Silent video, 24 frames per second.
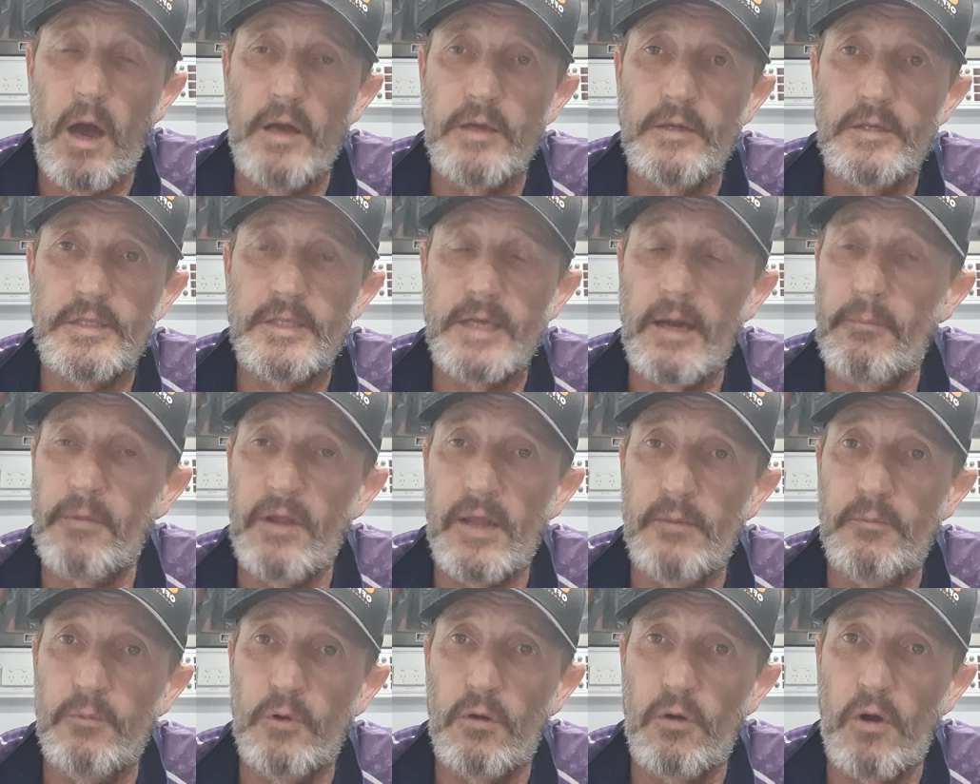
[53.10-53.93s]
some
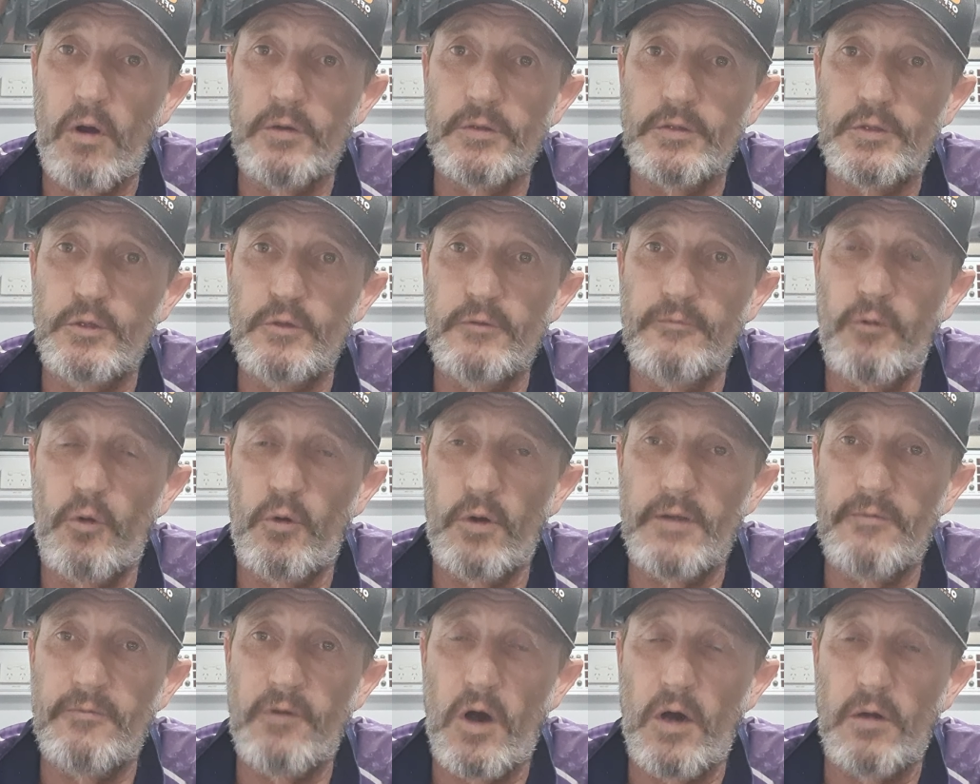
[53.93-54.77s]
of them were on
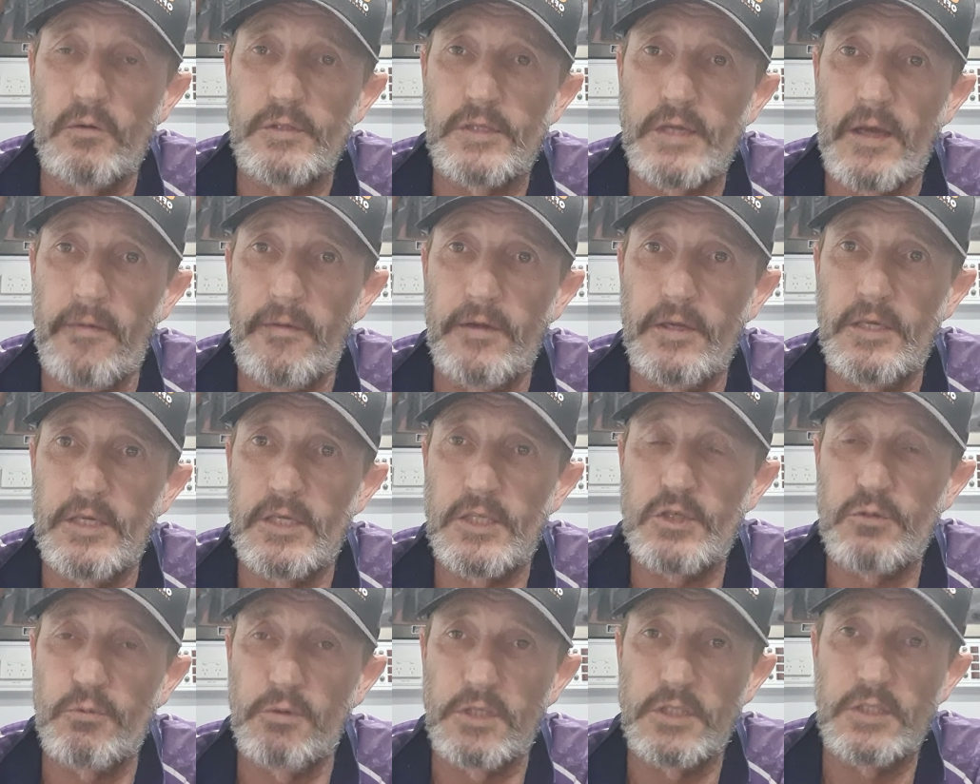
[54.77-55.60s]
240 volts, so they
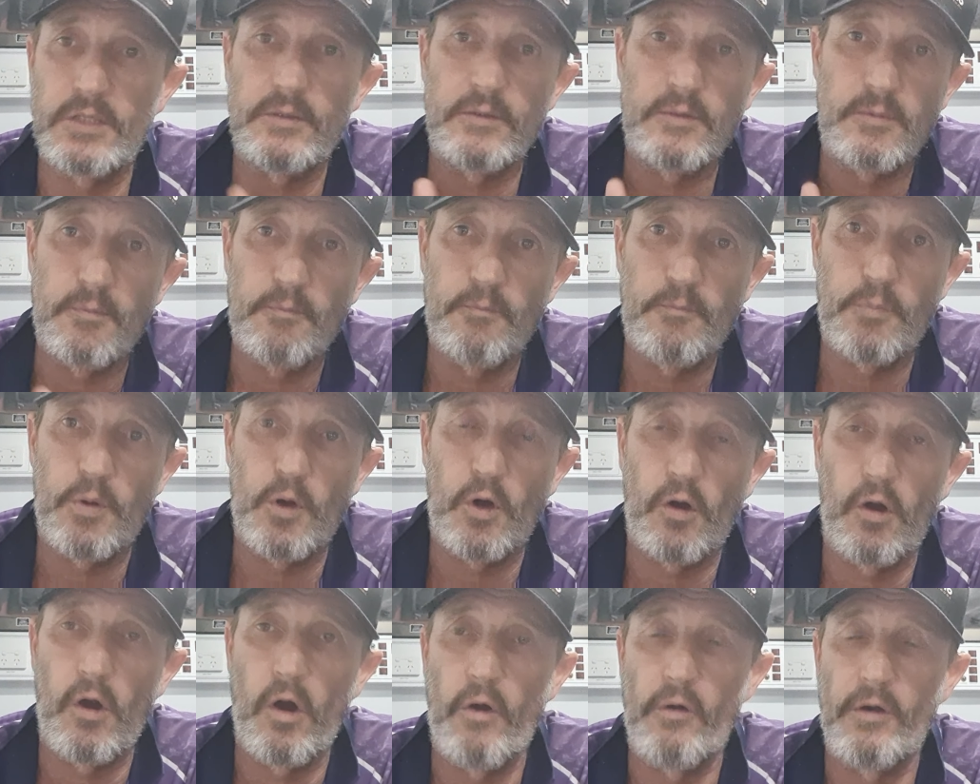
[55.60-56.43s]
just switched
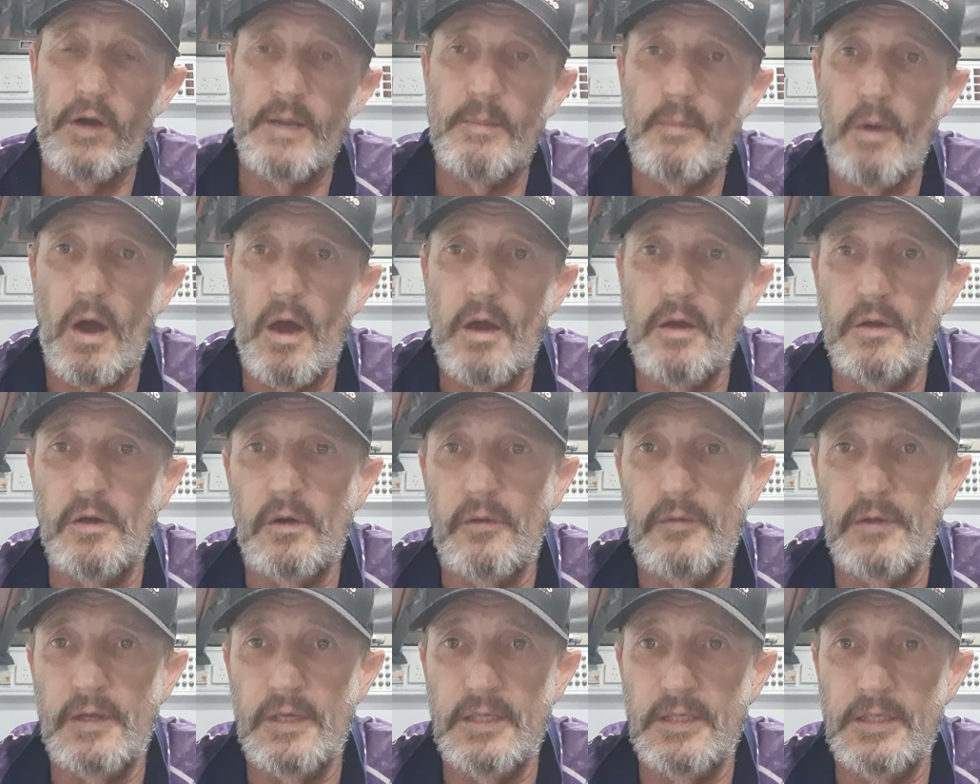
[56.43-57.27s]
priority mode
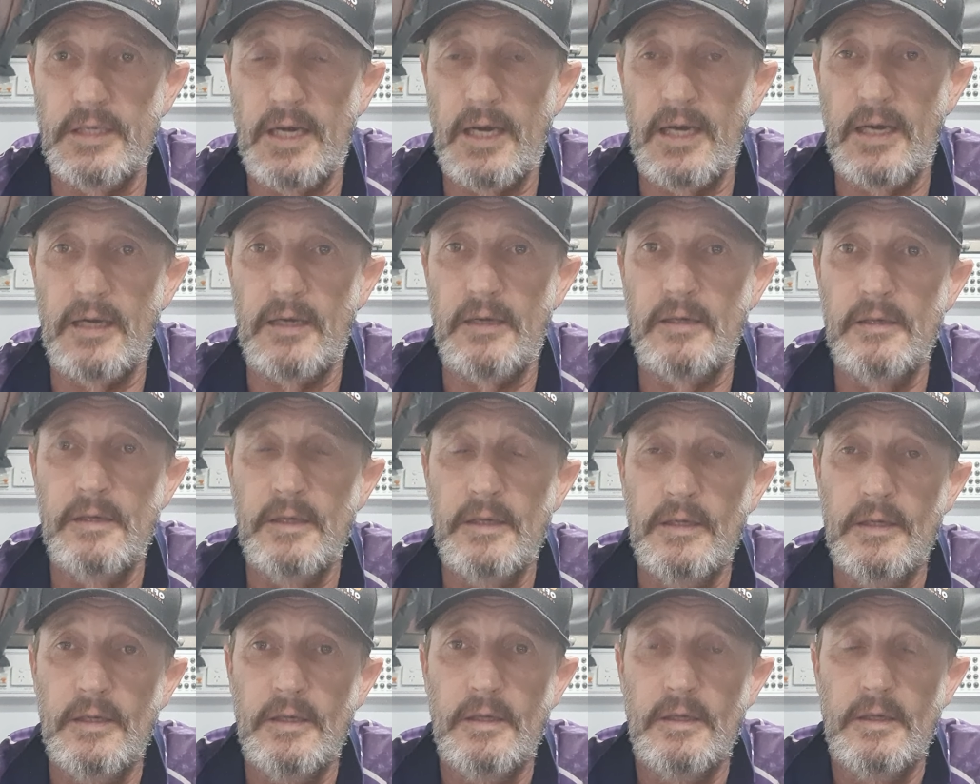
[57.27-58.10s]
on the
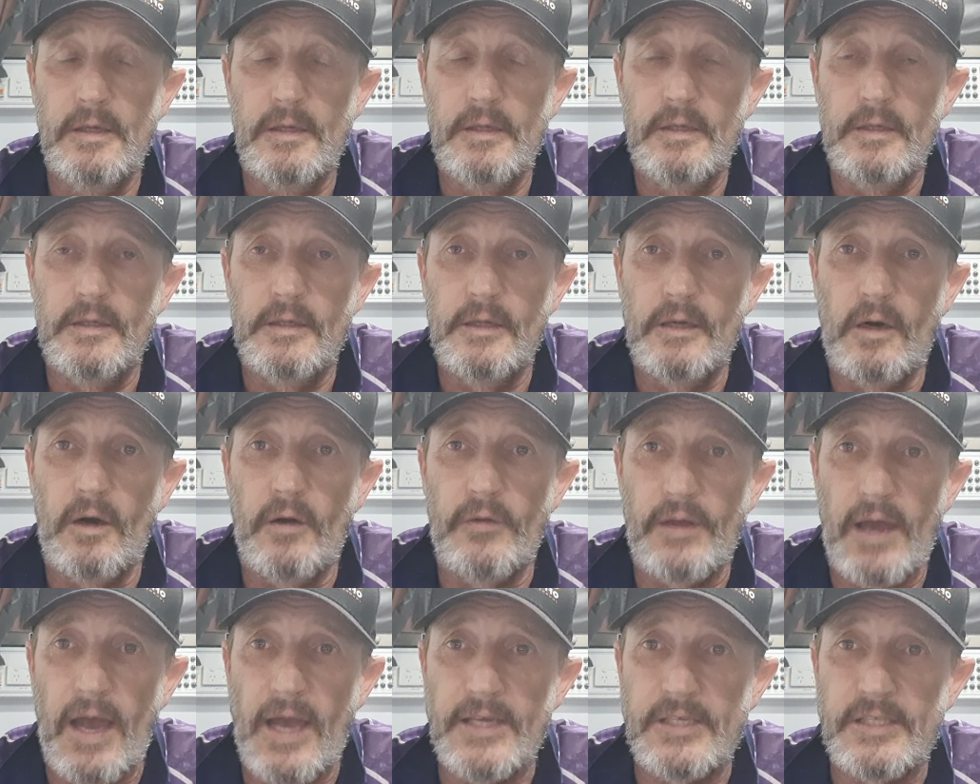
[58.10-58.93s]

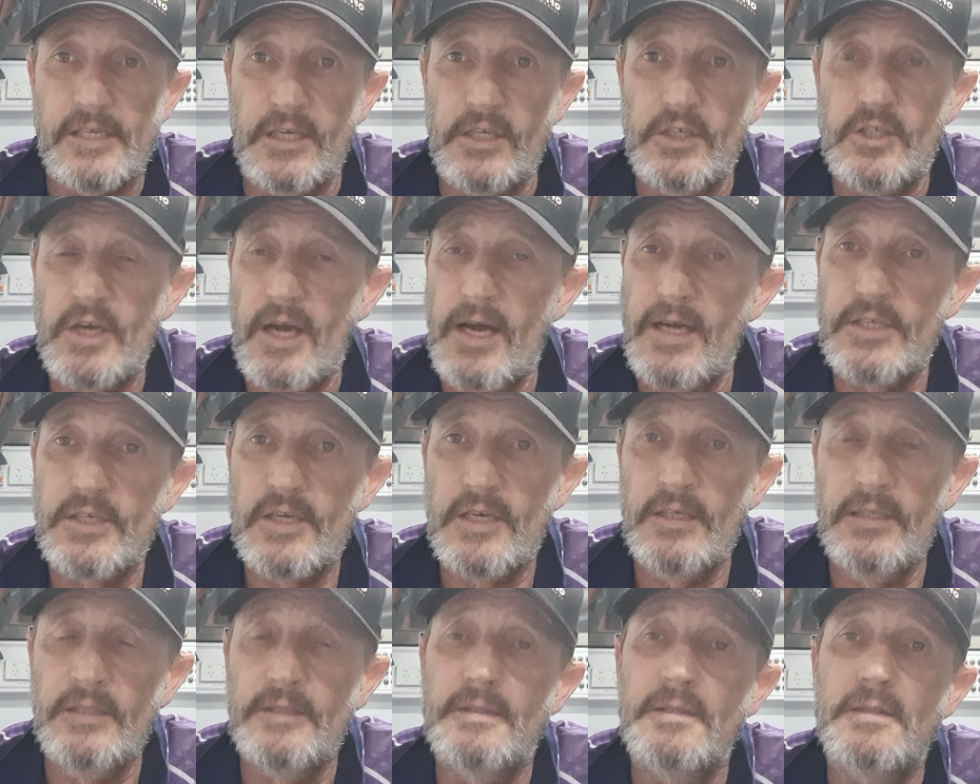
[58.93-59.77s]
AC
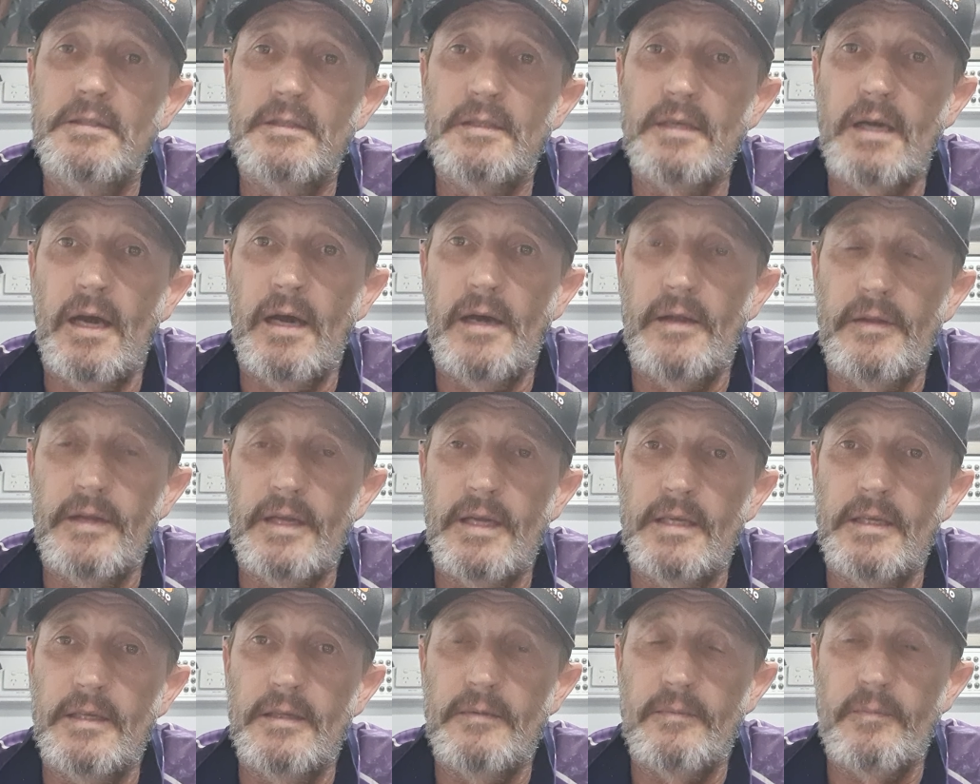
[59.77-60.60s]
charger, and
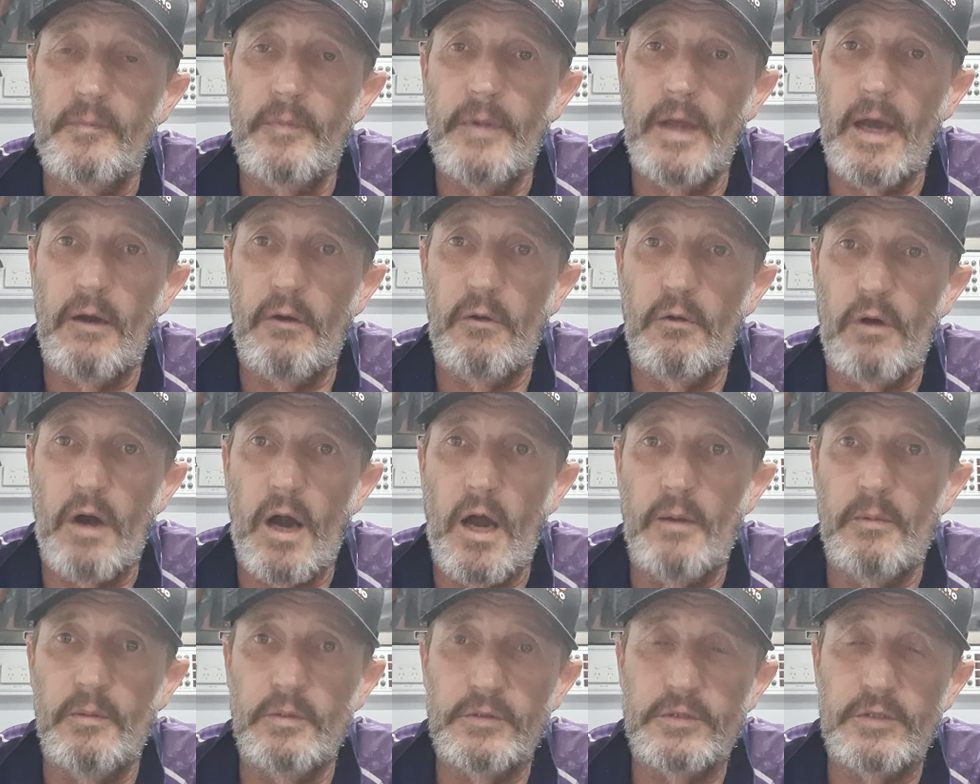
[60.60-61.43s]
then they were
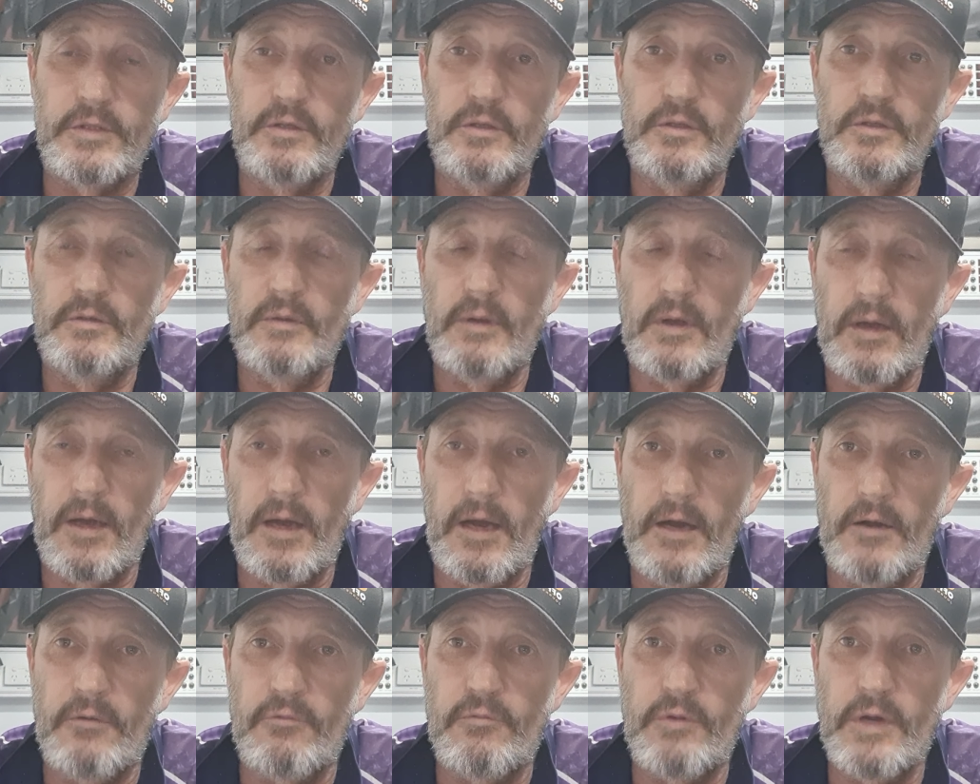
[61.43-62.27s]
able to
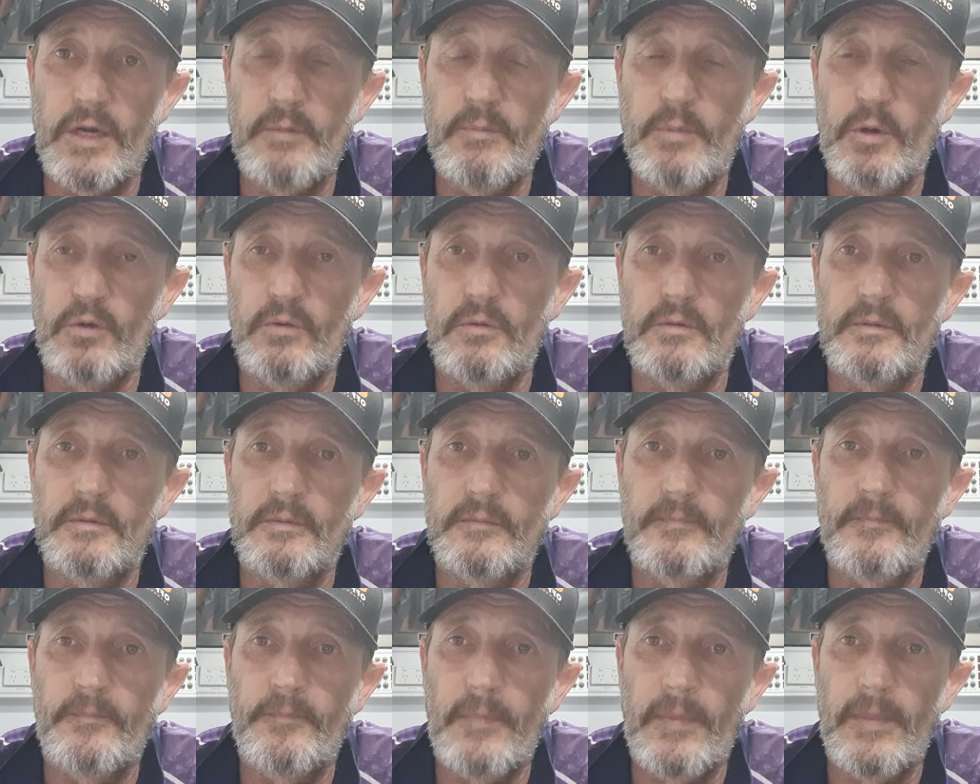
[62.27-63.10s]
reboot
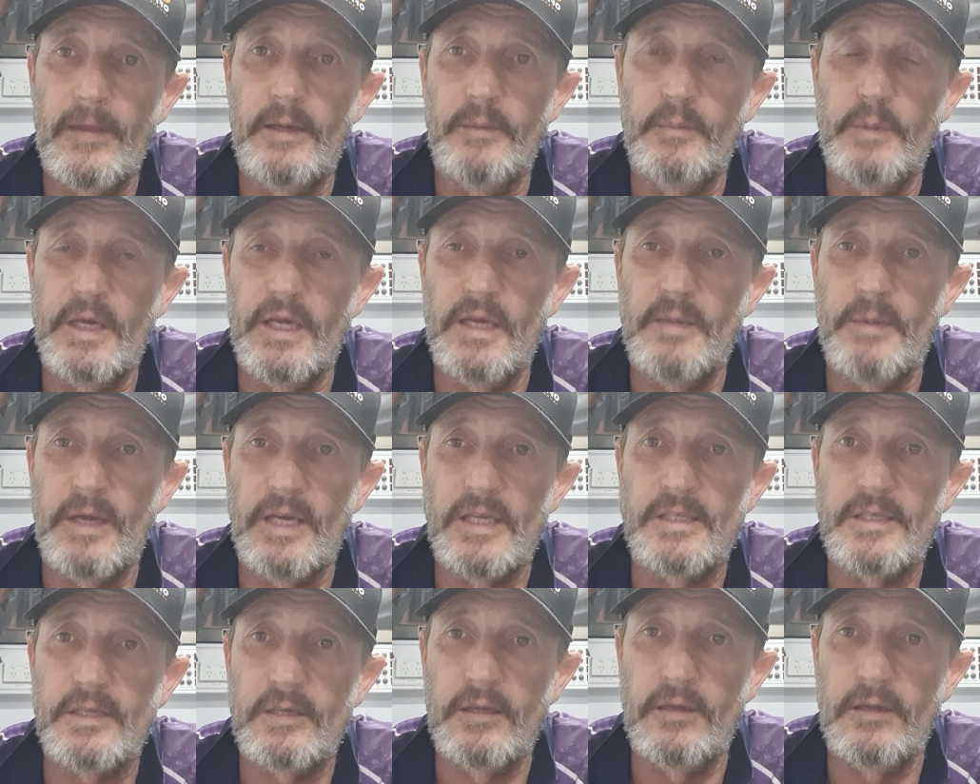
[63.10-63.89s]
the BMS